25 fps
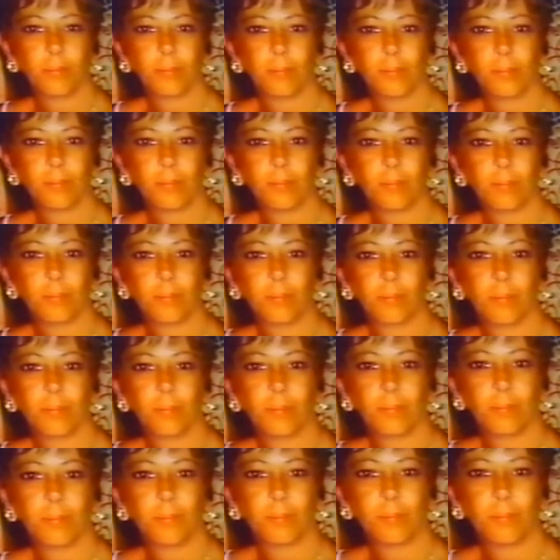
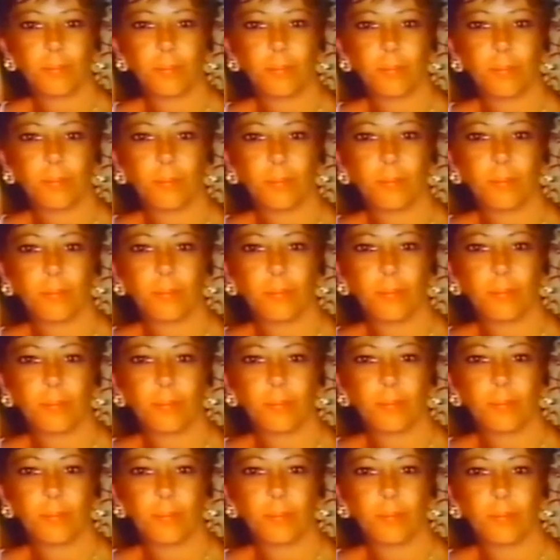
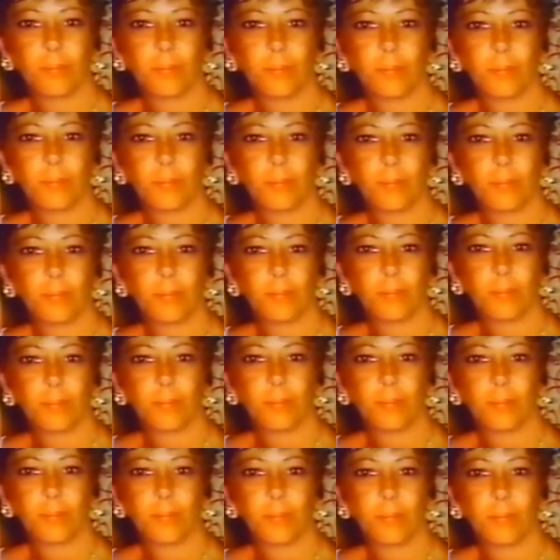
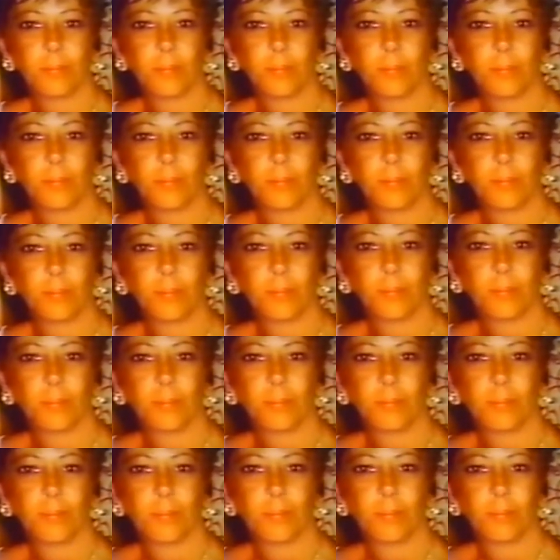
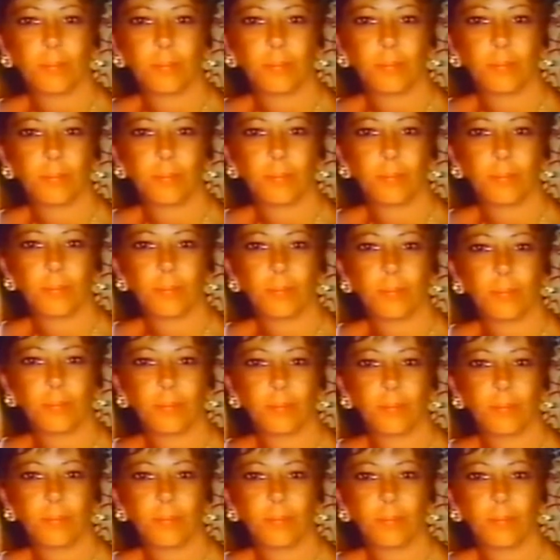
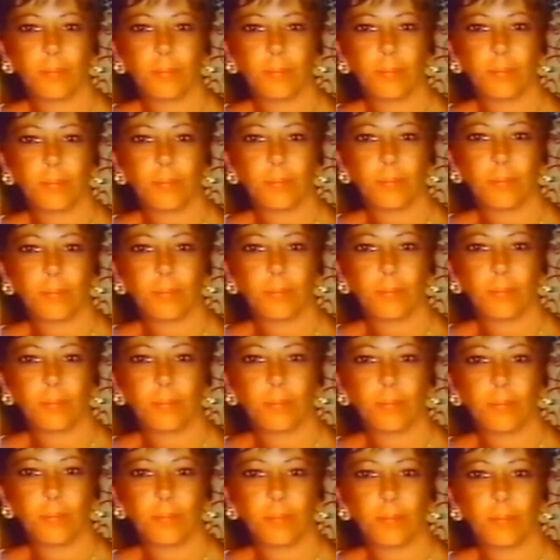
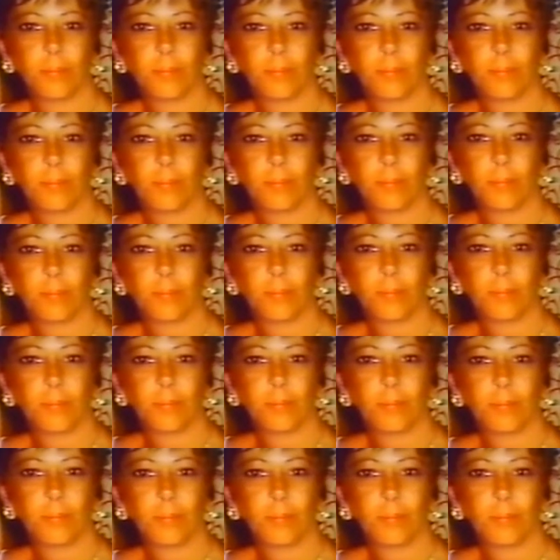(silent)